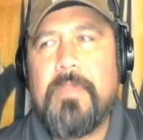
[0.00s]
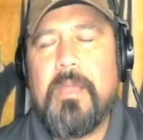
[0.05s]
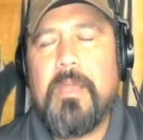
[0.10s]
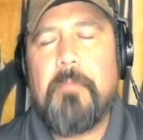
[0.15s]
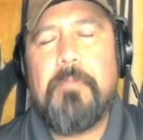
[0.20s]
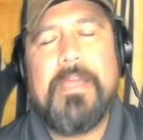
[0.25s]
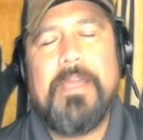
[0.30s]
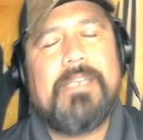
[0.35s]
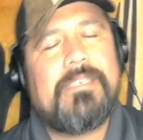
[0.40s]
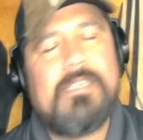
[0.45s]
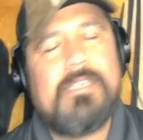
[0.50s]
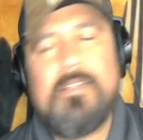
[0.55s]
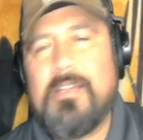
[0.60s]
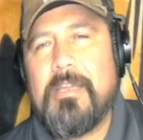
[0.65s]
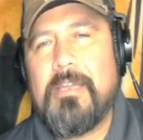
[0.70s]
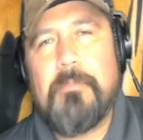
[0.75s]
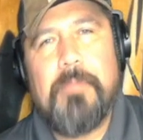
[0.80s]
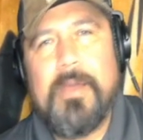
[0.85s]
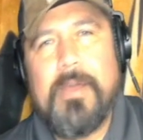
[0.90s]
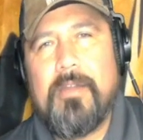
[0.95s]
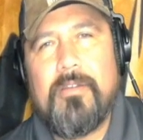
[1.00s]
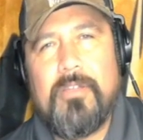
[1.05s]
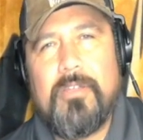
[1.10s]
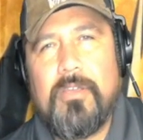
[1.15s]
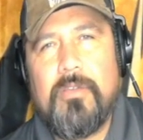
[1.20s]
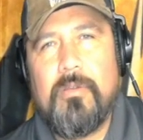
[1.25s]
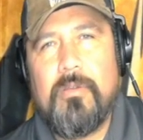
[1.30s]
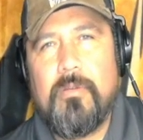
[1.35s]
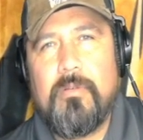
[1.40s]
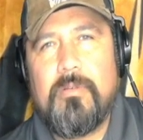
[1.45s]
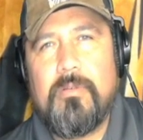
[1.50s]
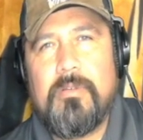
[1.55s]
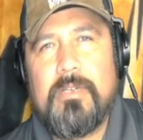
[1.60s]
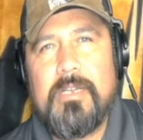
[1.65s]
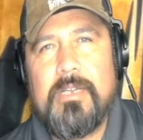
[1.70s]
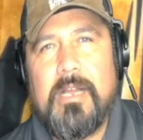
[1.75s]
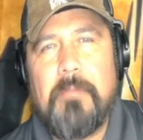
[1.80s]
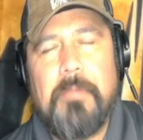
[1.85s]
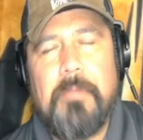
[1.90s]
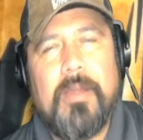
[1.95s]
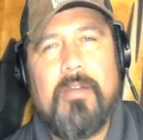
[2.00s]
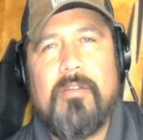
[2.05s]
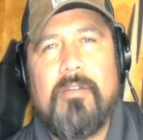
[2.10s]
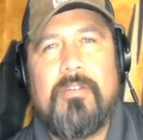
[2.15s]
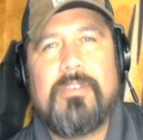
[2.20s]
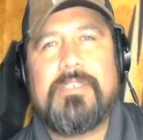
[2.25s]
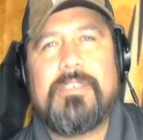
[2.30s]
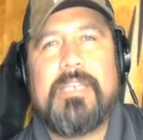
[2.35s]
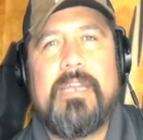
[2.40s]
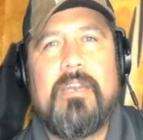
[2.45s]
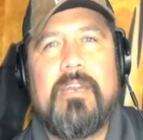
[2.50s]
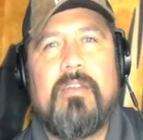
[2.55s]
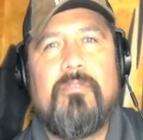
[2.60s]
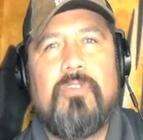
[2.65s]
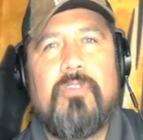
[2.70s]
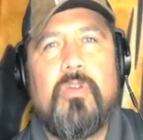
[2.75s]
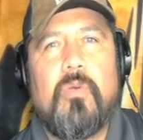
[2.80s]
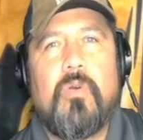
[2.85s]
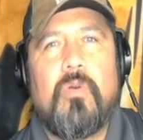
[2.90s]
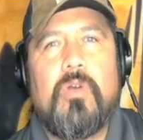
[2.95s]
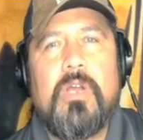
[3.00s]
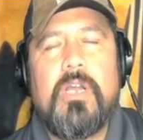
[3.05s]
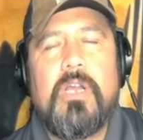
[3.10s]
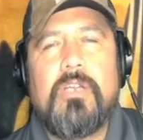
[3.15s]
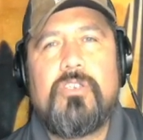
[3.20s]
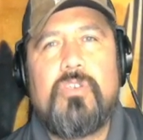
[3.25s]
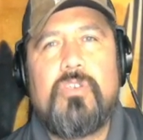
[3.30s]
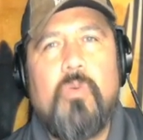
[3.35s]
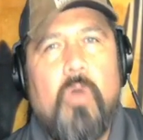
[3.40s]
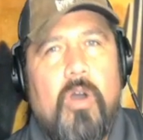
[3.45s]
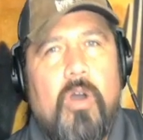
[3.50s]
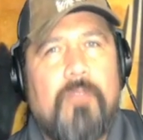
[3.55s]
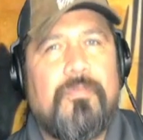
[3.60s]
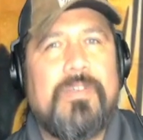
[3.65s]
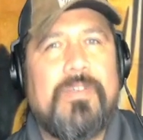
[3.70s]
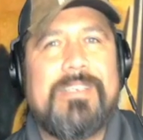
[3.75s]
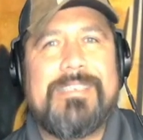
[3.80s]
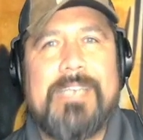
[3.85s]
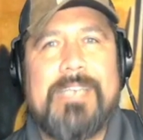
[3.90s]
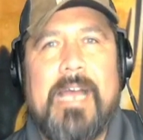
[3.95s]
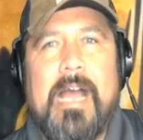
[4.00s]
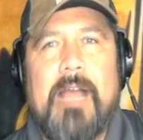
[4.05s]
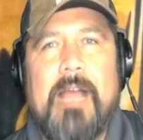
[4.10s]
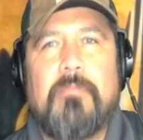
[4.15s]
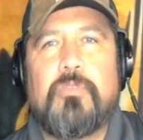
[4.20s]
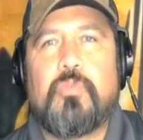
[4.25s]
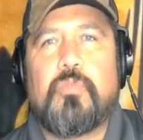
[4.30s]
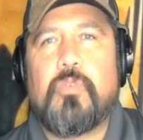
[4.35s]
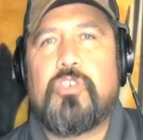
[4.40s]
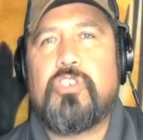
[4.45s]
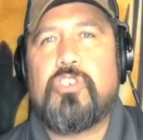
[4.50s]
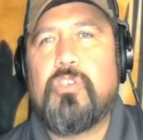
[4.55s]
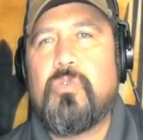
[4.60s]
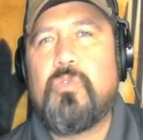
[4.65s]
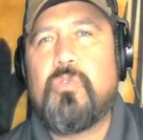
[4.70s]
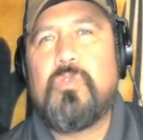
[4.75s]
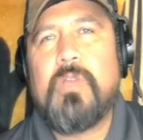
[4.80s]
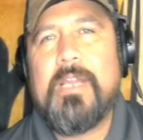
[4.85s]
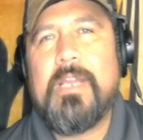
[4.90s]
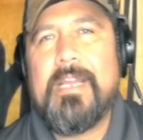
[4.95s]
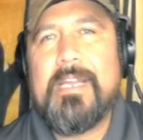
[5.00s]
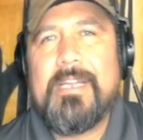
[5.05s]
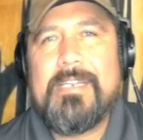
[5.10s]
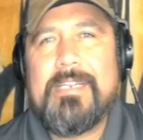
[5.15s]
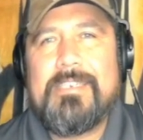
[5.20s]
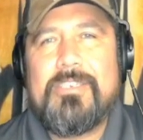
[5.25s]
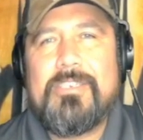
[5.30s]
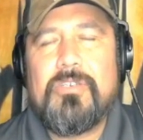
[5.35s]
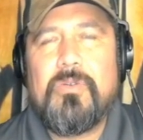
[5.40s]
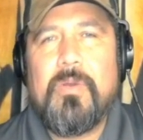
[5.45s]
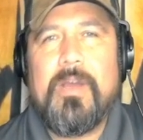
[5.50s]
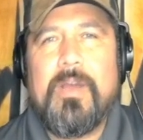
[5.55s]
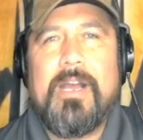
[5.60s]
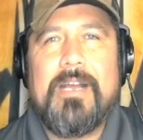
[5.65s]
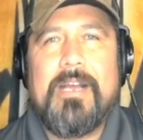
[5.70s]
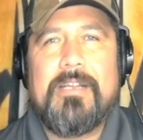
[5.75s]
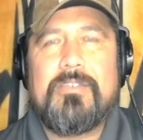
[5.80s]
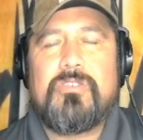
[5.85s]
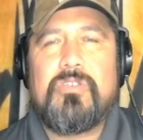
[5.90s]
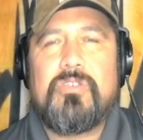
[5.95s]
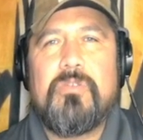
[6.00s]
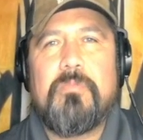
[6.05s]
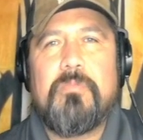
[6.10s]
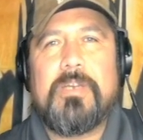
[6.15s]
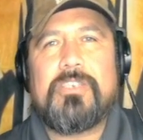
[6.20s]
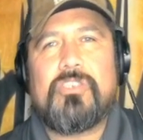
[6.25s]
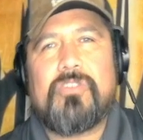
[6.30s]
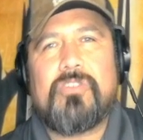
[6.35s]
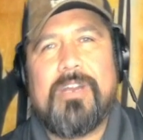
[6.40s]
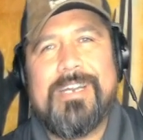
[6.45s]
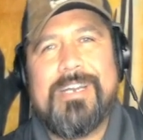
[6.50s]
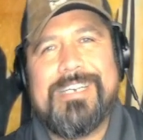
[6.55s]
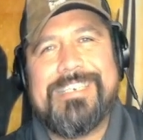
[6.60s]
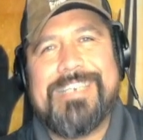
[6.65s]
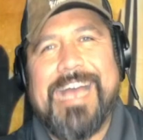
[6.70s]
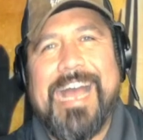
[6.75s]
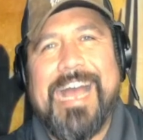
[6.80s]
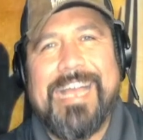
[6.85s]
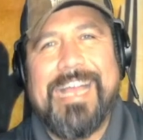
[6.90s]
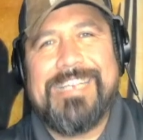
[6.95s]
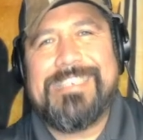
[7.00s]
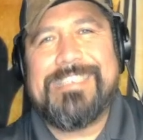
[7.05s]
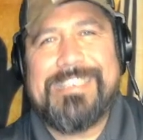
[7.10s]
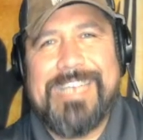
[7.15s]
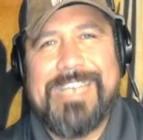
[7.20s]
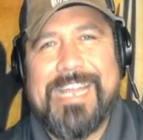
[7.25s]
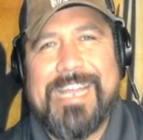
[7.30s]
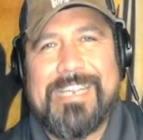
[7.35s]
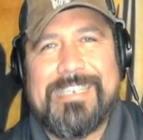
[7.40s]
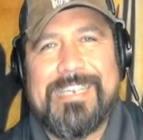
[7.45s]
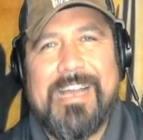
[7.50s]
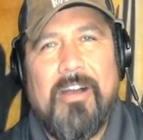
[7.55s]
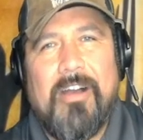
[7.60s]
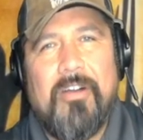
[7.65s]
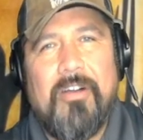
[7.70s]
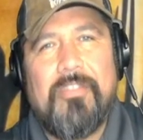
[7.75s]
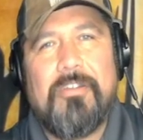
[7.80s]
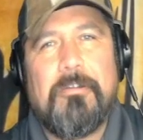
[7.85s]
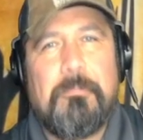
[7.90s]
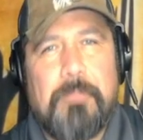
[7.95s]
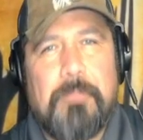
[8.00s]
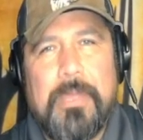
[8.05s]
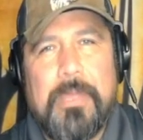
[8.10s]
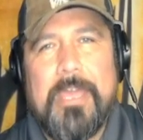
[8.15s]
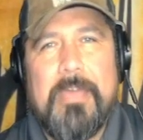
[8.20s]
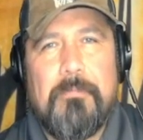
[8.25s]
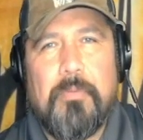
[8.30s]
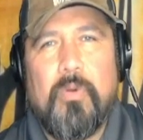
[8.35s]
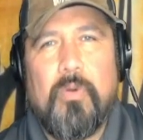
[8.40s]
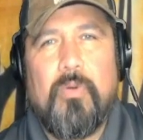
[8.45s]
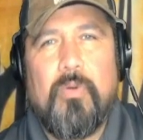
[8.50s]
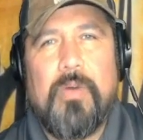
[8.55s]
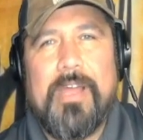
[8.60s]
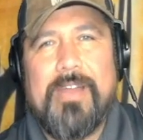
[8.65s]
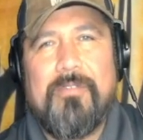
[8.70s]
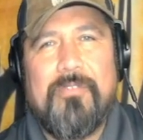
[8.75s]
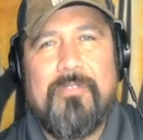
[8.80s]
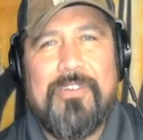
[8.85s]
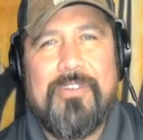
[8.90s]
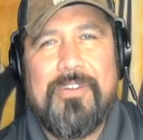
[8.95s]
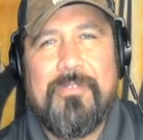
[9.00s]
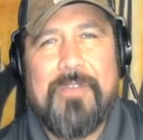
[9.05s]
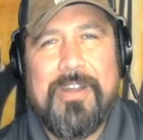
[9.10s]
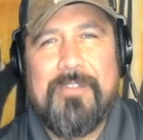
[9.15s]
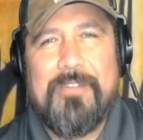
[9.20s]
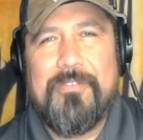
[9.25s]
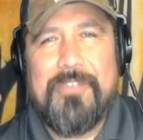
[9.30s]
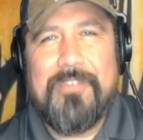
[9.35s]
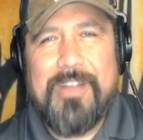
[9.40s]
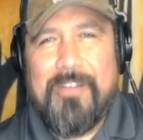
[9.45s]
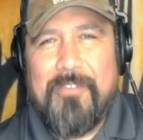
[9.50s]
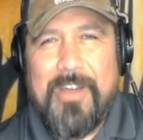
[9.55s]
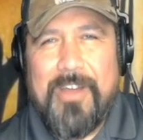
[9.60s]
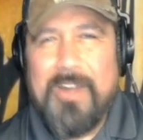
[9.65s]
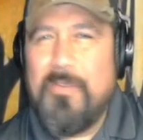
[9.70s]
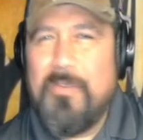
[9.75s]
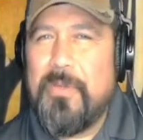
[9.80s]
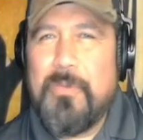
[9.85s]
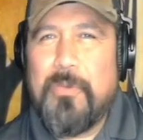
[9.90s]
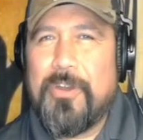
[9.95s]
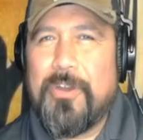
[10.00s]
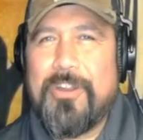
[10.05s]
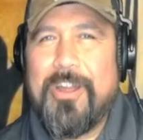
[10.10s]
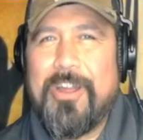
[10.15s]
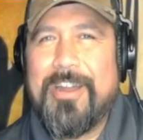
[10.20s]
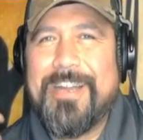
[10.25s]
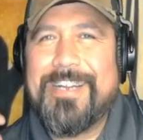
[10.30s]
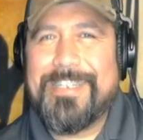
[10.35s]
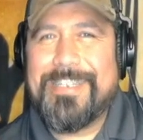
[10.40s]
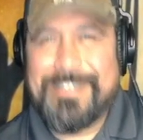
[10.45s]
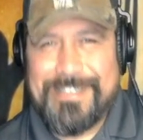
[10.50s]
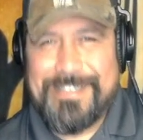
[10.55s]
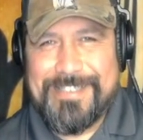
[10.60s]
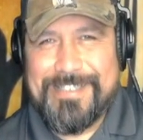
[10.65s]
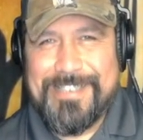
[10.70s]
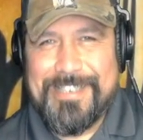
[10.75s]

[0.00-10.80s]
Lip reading: basically a better you, a better understanding of you. Too often times we're too too much trying to dissect other people. And why don't we work on us?